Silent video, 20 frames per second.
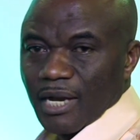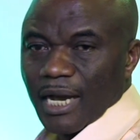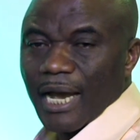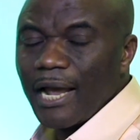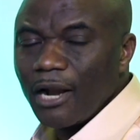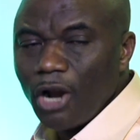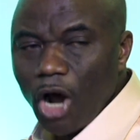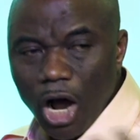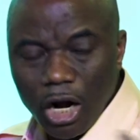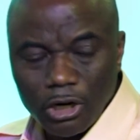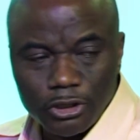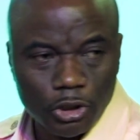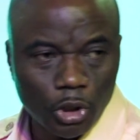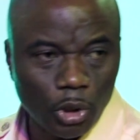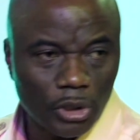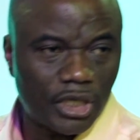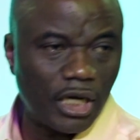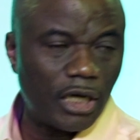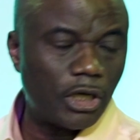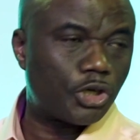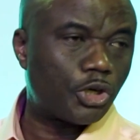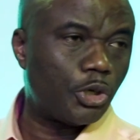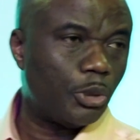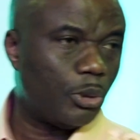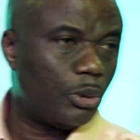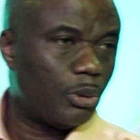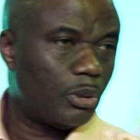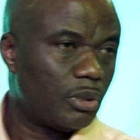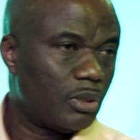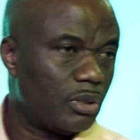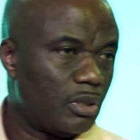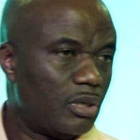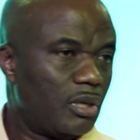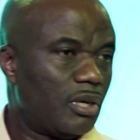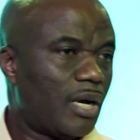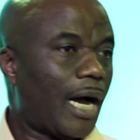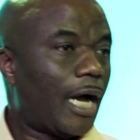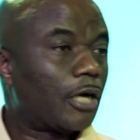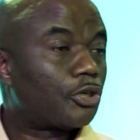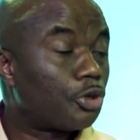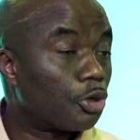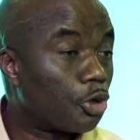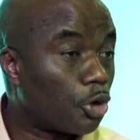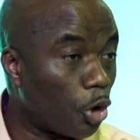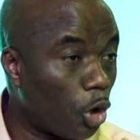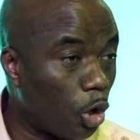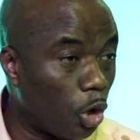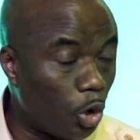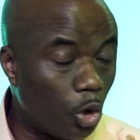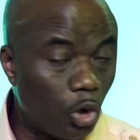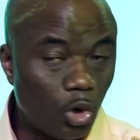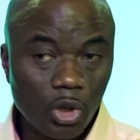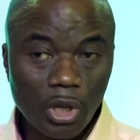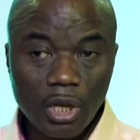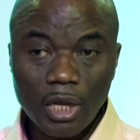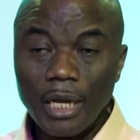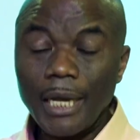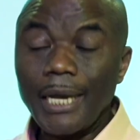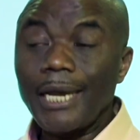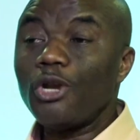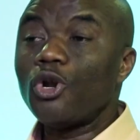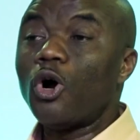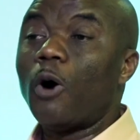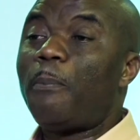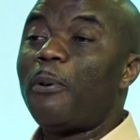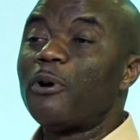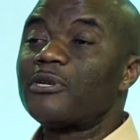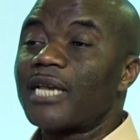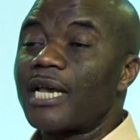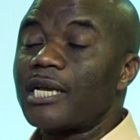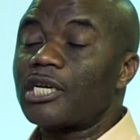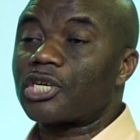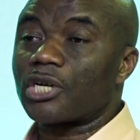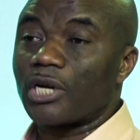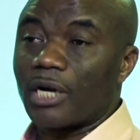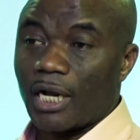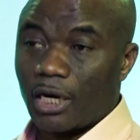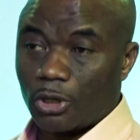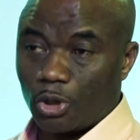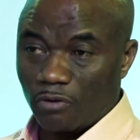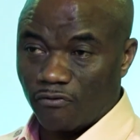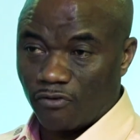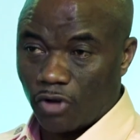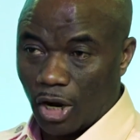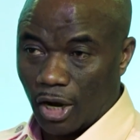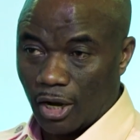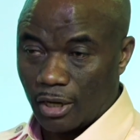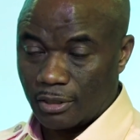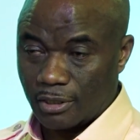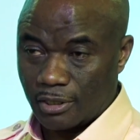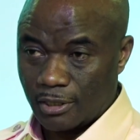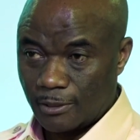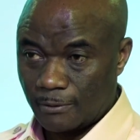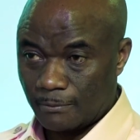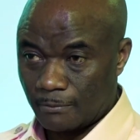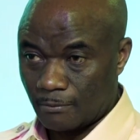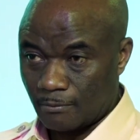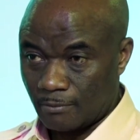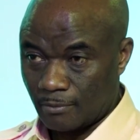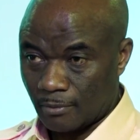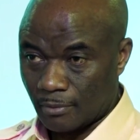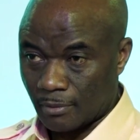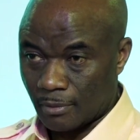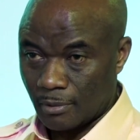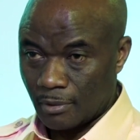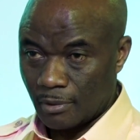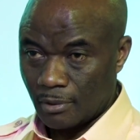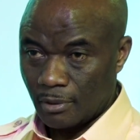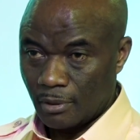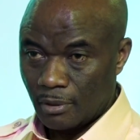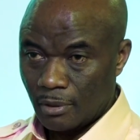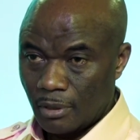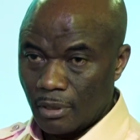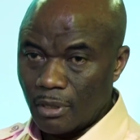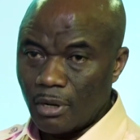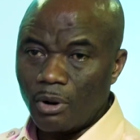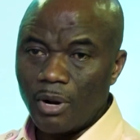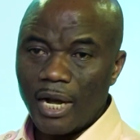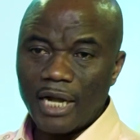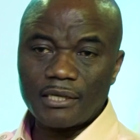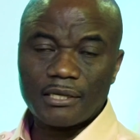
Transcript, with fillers: and also teach you how to grow in your possession that you've got. You know